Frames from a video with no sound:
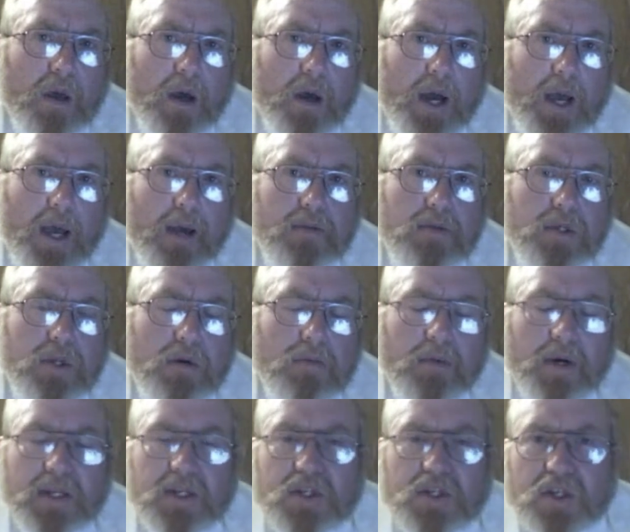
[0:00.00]
I have so
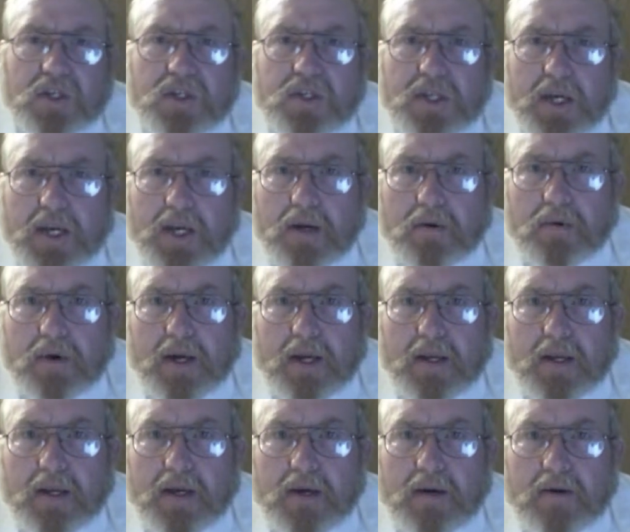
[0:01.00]
much to say
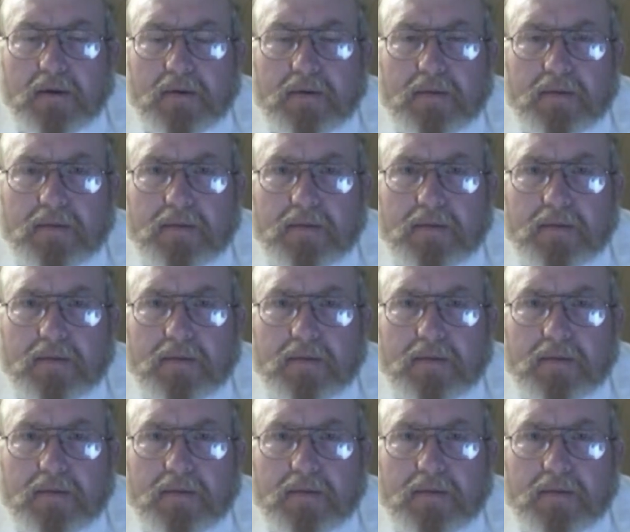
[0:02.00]
right now.